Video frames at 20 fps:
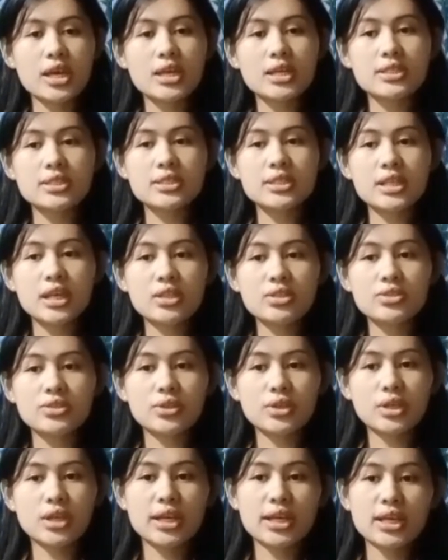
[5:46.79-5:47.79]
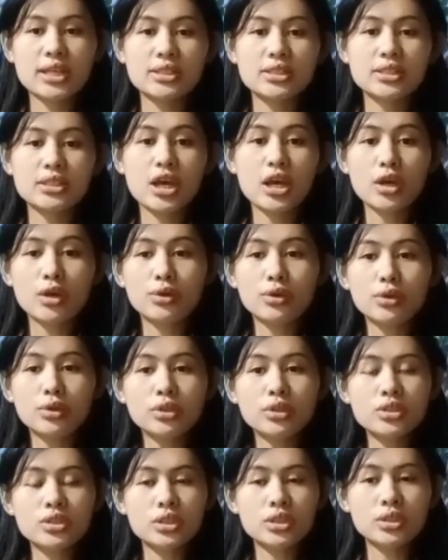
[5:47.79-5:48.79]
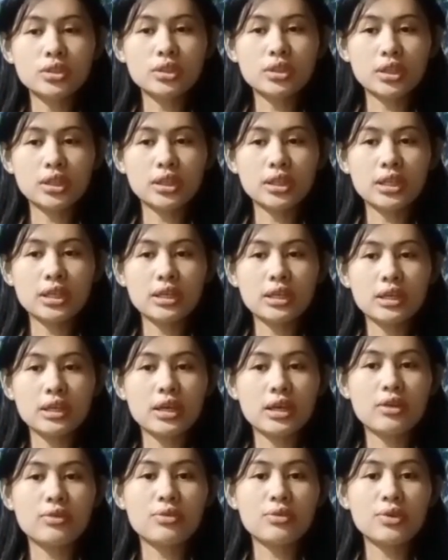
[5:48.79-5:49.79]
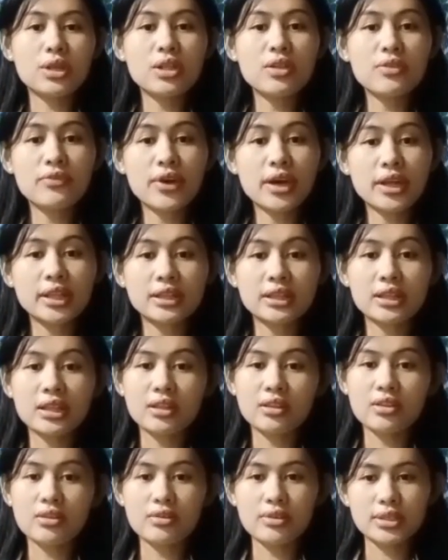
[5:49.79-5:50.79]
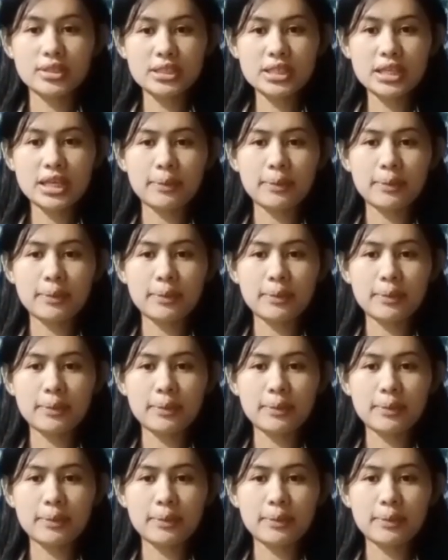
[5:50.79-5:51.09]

century is culturally relevant literacy,